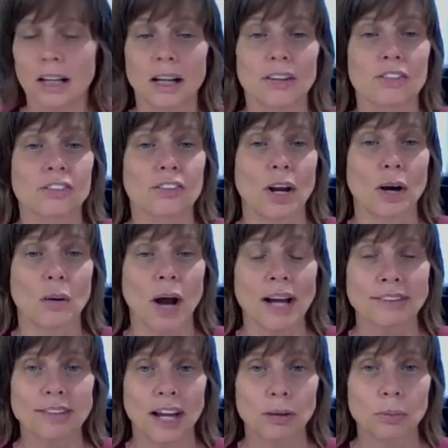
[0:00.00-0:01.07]
So I
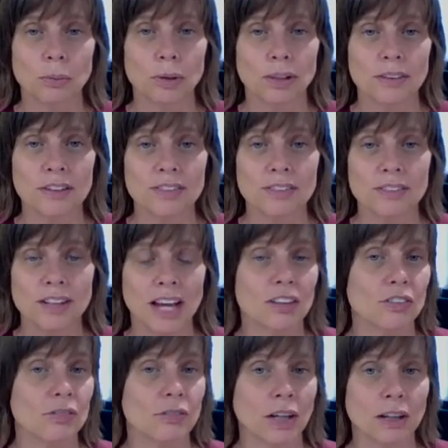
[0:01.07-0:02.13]
take one of these a day.
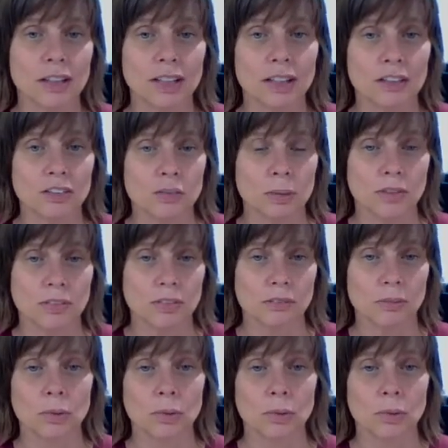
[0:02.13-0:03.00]
It's very inexpensive.